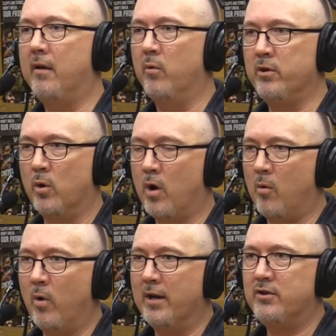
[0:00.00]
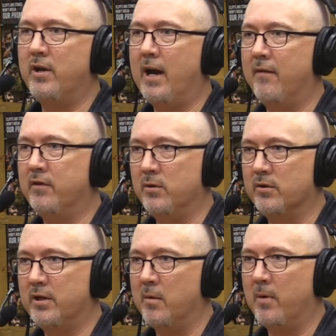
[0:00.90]
when you go out west, you have to use
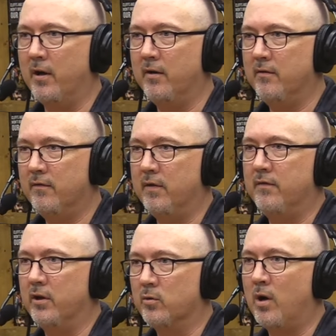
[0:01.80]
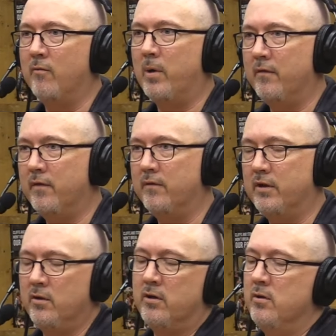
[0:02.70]
a 10 by 50 or 12 by 50.
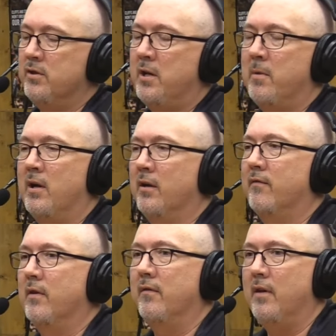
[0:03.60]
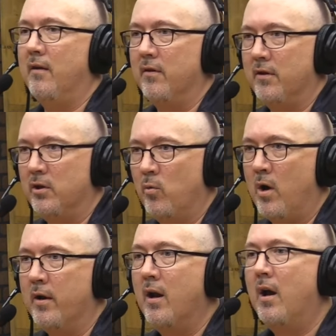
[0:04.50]
You can use any monocular for anything you
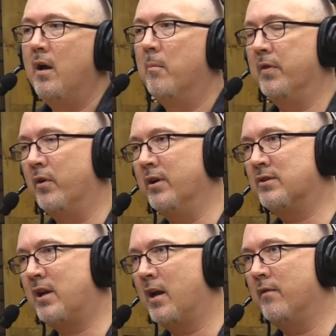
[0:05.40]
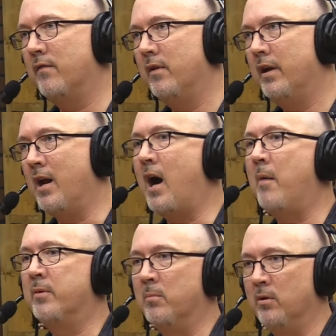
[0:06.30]
want, but there is kind of an
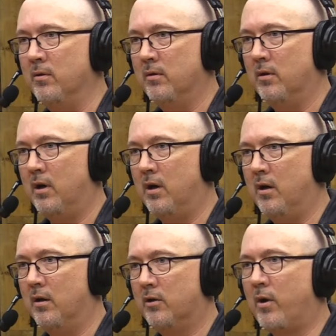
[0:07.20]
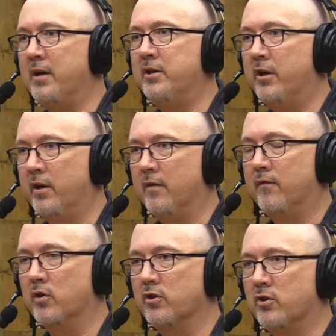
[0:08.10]
optimal uh, criteria
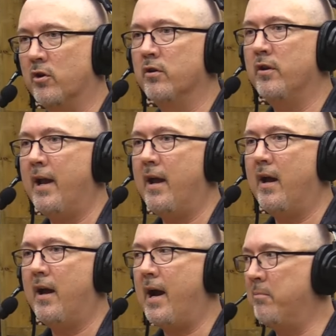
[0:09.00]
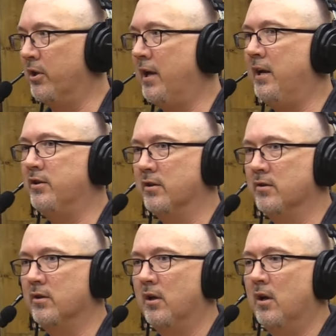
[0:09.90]
for certain
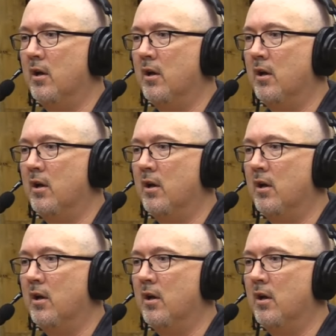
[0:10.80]
applications.